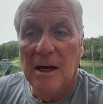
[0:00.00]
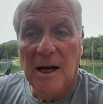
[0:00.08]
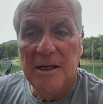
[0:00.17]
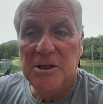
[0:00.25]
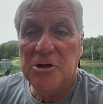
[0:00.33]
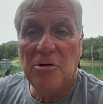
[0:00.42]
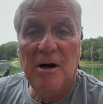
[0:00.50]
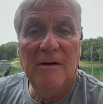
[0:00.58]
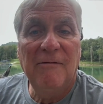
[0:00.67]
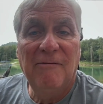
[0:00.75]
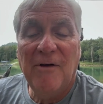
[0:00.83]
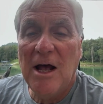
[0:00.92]
I just try to
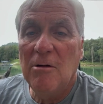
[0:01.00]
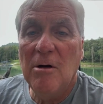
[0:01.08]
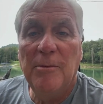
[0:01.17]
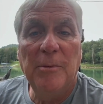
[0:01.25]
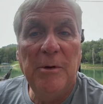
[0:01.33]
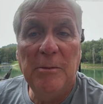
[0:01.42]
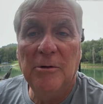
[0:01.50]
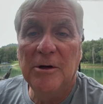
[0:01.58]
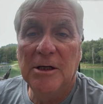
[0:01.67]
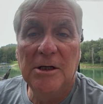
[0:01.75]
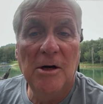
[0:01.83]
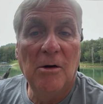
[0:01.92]
follow up with people and
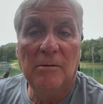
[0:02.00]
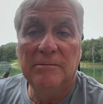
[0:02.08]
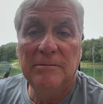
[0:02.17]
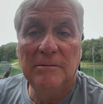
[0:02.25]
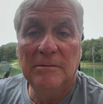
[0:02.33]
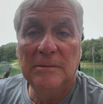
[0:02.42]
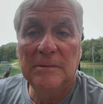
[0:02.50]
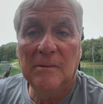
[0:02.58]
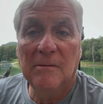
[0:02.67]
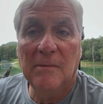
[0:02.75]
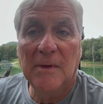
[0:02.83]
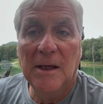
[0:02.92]
get to know them.
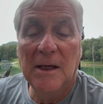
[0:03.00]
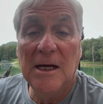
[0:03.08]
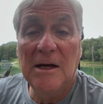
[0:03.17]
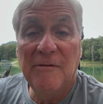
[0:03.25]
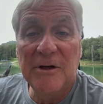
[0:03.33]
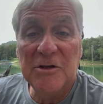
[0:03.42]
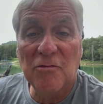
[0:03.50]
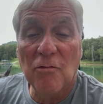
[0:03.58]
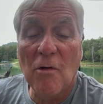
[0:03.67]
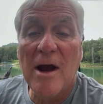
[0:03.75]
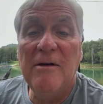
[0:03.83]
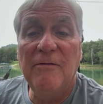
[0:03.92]
And if it's
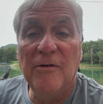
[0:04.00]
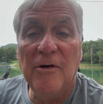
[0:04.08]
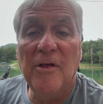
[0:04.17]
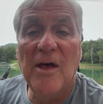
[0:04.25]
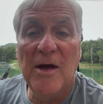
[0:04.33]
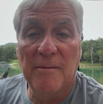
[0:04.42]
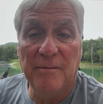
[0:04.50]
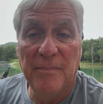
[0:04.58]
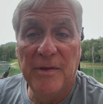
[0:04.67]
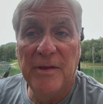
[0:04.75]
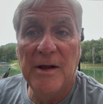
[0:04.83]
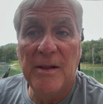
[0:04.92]
right for them,
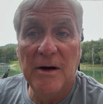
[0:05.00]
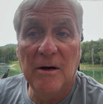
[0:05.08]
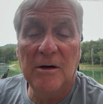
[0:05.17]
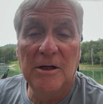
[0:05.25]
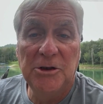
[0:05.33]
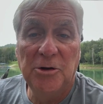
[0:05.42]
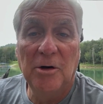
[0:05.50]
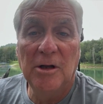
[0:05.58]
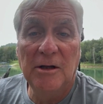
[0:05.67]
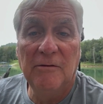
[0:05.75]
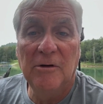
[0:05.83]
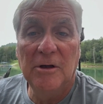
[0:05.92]
then they're going to join
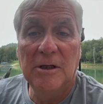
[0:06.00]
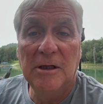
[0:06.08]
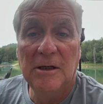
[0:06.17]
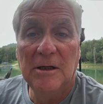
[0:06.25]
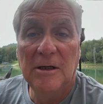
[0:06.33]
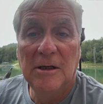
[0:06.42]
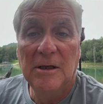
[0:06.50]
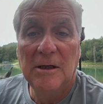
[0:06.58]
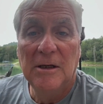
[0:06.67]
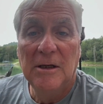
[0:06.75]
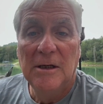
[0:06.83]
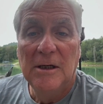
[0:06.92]
Live Good.
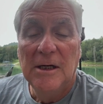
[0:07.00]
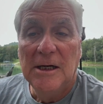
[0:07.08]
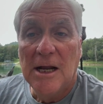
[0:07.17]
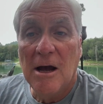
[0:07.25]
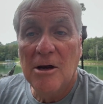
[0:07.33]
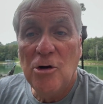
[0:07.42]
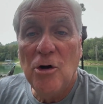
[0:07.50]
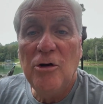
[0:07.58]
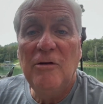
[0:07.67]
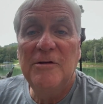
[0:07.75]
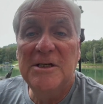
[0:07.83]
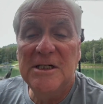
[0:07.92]
Now, I know
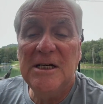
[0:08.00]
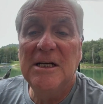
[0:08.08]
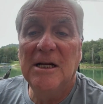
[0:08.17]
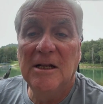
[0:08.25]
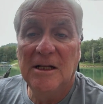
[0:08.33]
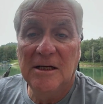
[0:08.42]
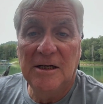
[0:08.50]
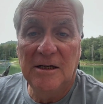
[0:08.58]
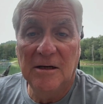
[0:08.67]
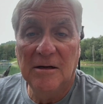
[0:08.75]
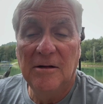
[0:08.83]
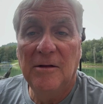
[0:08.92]
you've seen in
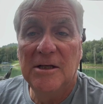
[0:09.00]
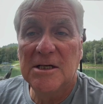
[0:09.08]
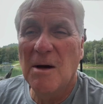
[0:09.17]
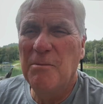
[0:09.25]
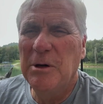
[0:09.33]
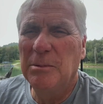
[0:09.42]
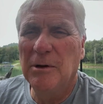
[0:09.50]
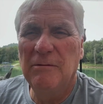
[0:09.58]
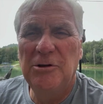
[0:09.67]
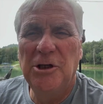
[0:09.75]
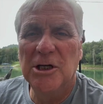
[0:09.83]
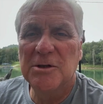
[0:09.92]
here, some people
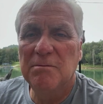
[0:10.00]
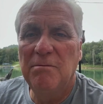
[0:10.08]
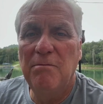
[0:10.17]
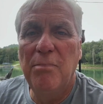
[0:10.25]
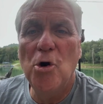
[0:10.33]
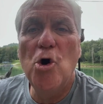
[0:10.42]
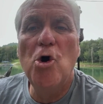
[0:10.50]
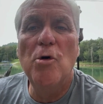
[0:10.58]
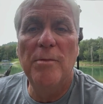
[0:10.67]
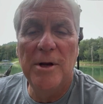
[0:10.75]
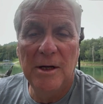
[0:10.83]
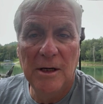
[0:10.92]
have just
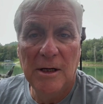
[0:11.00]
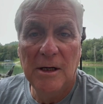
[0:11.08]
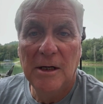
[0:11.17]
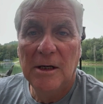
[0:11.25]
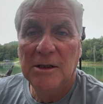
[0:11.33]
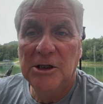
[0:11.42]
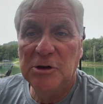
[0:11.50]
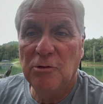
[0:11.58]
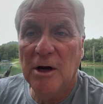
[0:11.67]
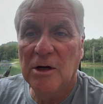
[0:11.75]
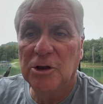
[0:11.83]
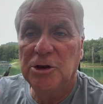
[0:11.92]
boomed, just
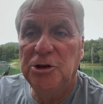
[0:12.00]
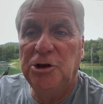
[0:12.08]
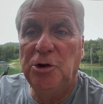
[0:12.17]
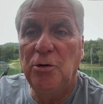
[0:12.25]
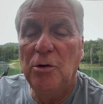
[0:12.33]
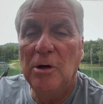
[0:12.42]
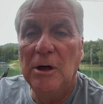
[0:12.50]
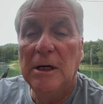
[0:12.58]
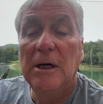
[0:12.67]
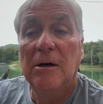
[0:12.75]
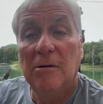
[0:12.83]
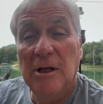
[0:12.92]
went,
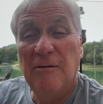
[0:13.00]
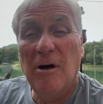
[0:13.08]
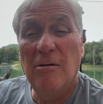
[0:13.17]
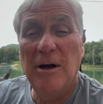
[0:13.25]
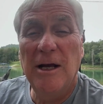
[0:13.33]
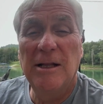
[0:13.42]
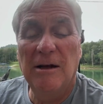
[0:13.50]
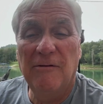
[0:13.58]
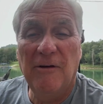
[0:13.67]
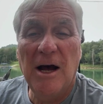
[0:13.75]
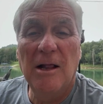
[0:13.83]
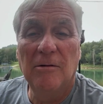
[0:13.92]
well, they've already had that
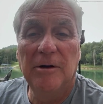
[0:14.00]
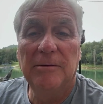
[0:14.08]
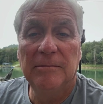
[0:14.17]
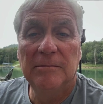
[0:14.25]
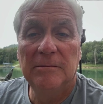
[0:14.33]
following.